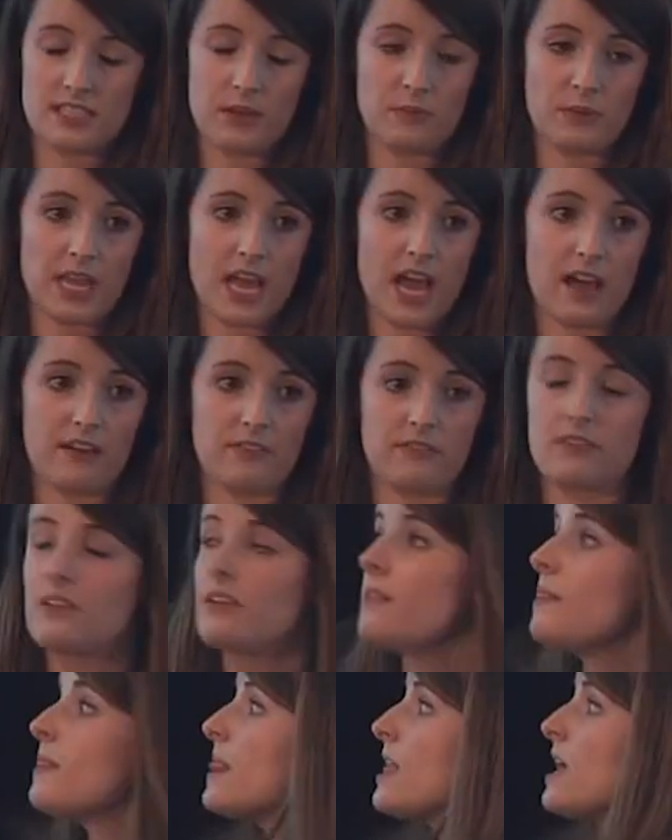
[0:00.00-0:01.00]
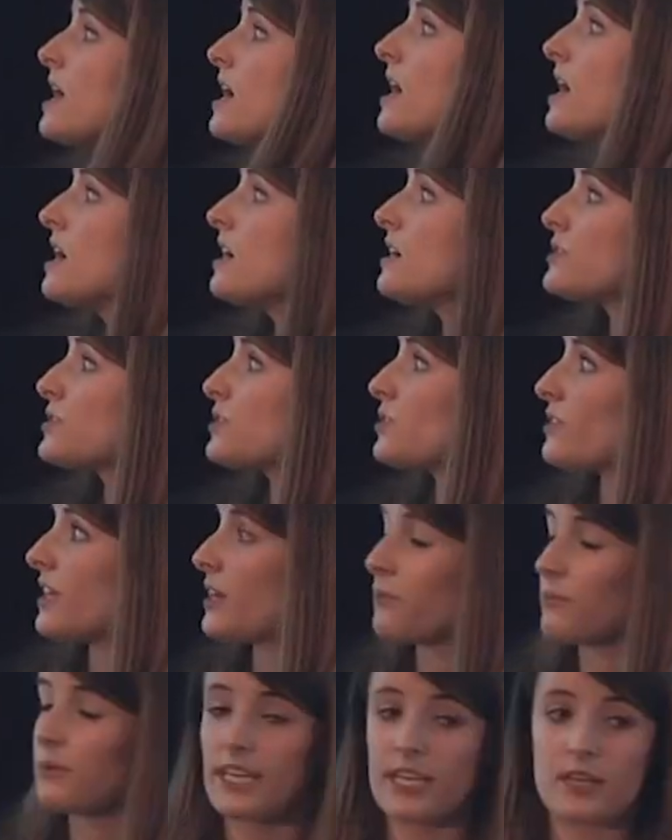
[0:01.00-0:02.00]
that we have, so
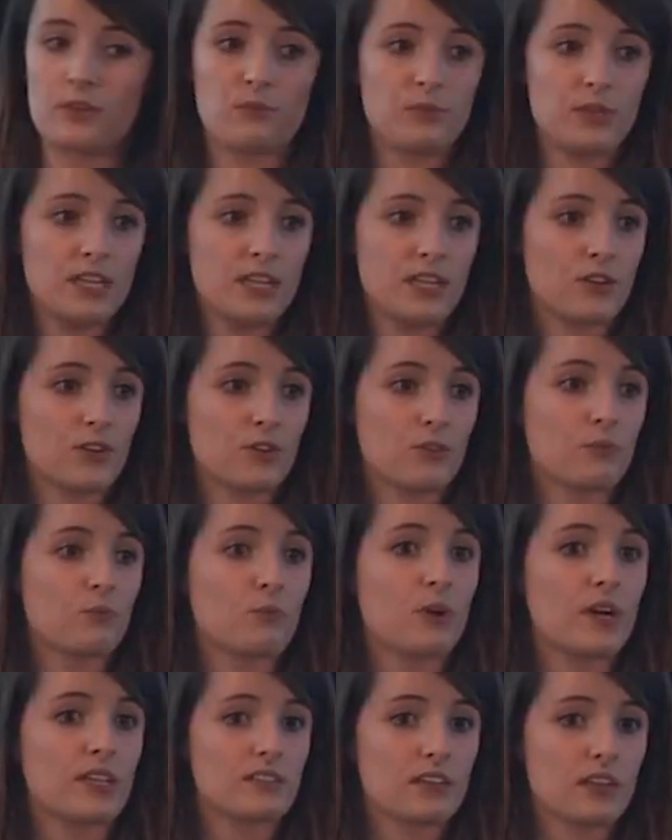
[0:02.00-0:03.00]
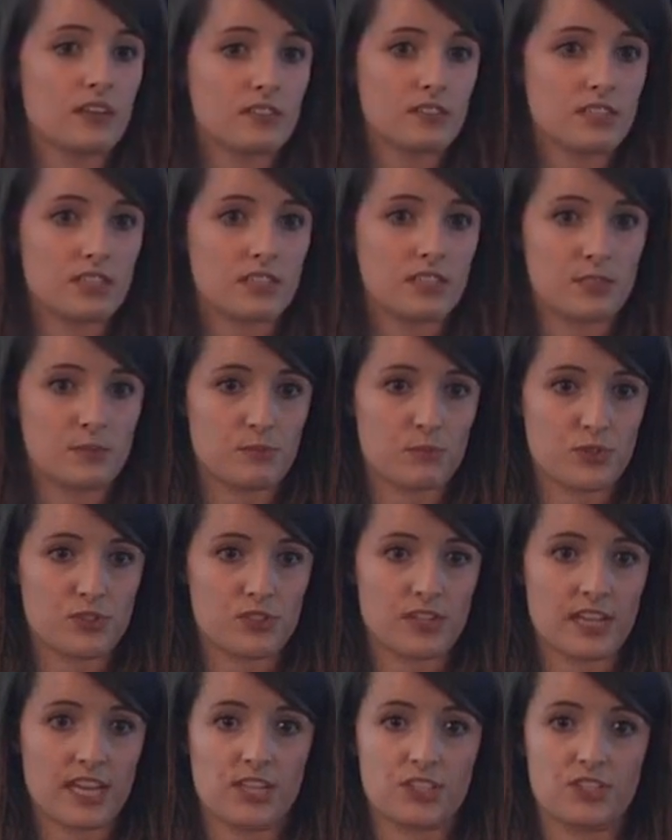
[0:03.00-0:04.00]
that we can really learn what content is
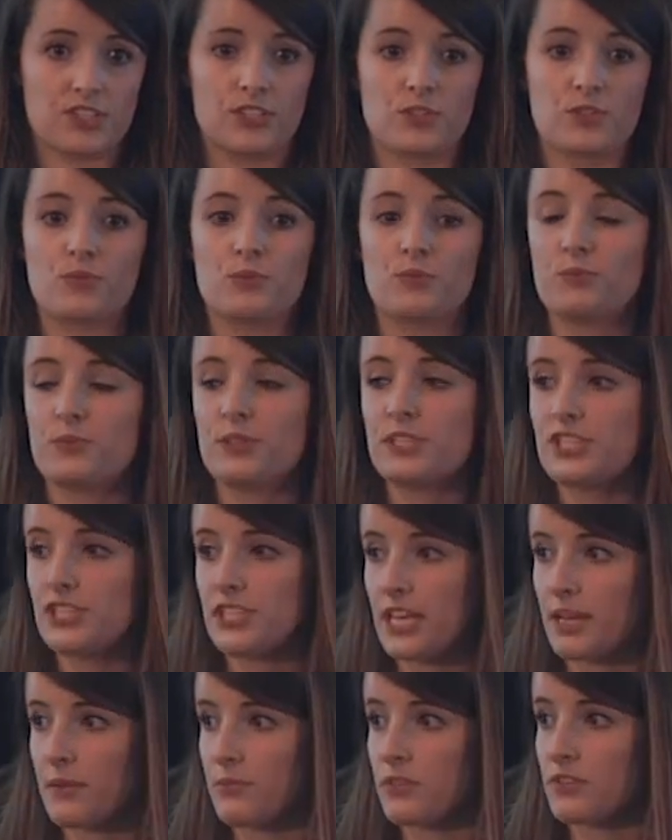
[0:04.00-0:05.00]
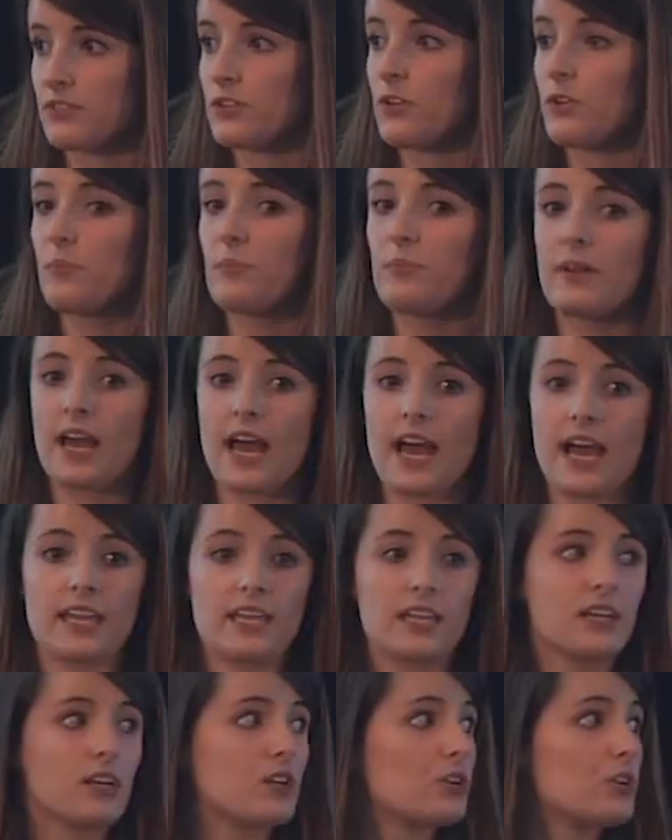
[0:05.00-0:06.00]
most engaging to which segment,
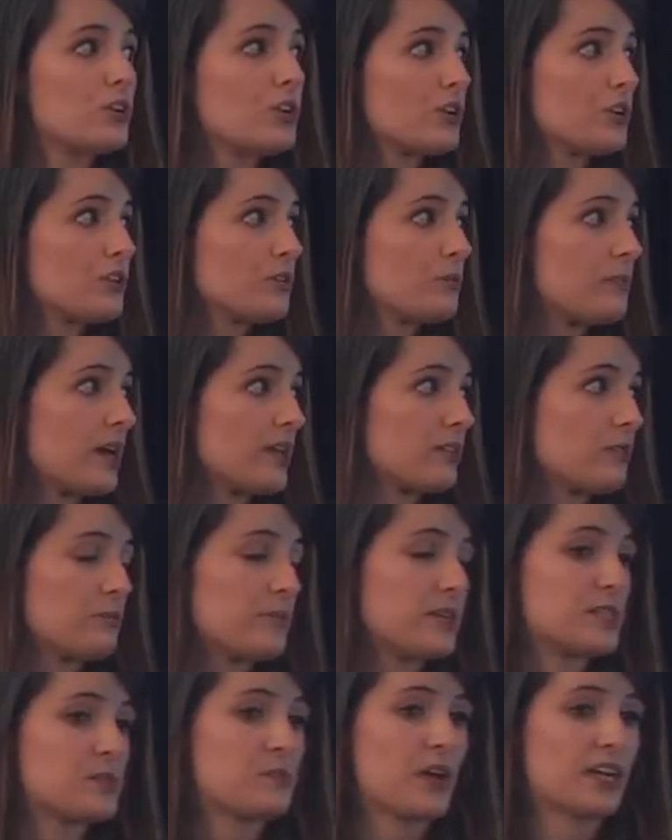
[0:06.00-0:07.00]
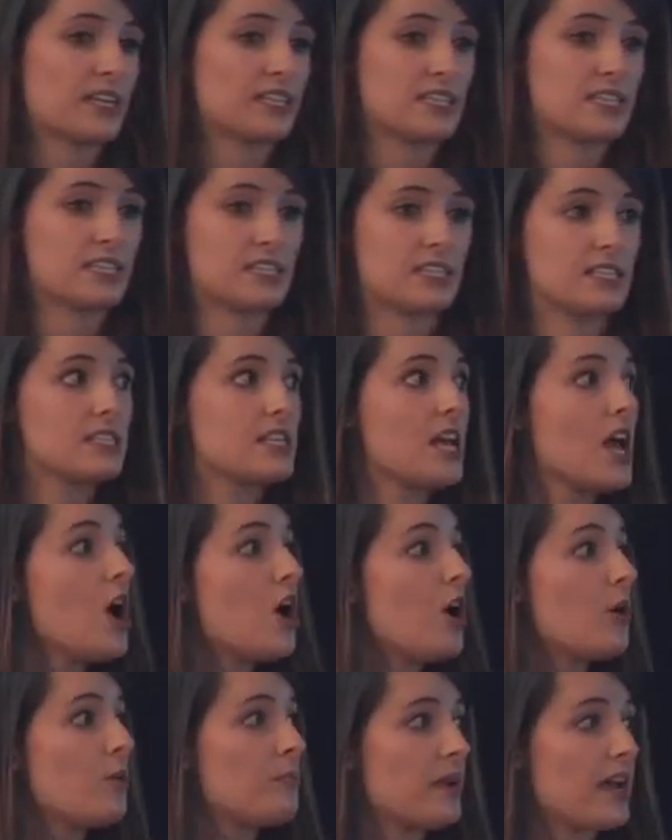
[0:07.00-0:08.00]
apply, learn about the best practices,
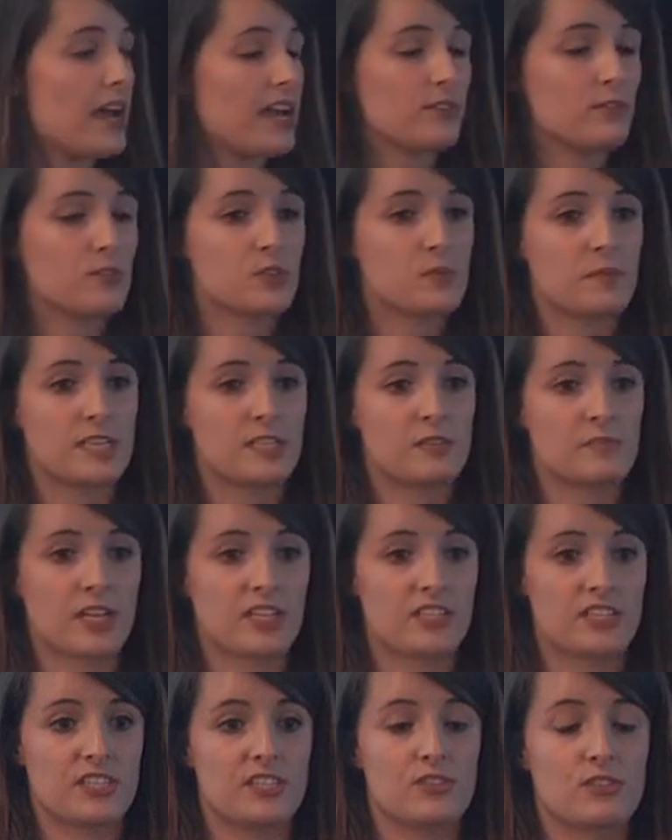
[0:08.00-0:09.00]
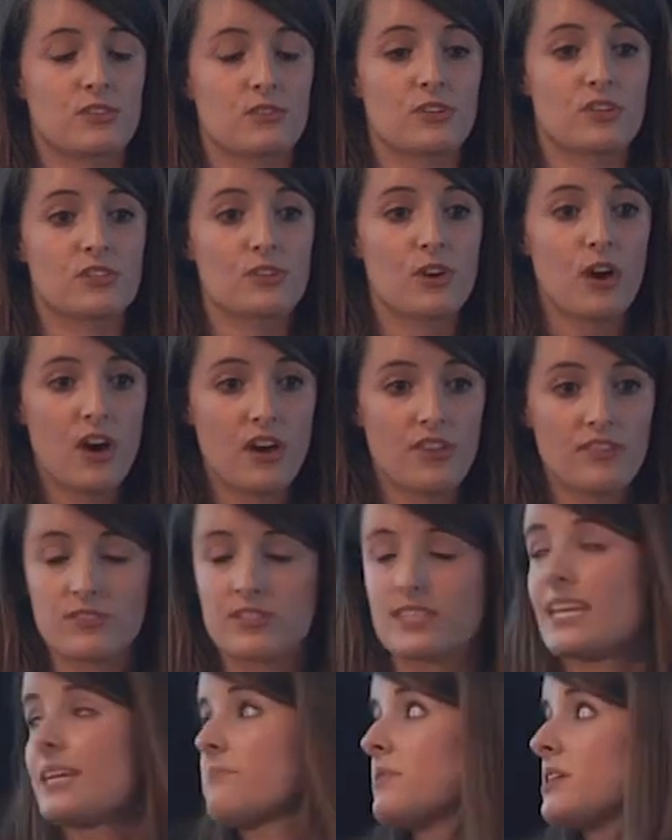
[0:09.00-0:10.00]
apply those best practices across other
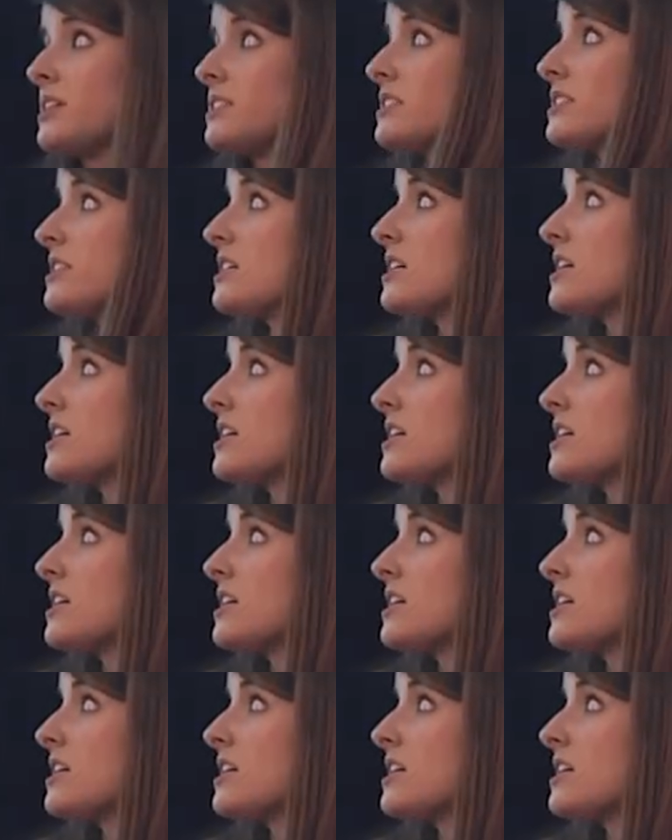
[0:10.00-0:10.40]
segments,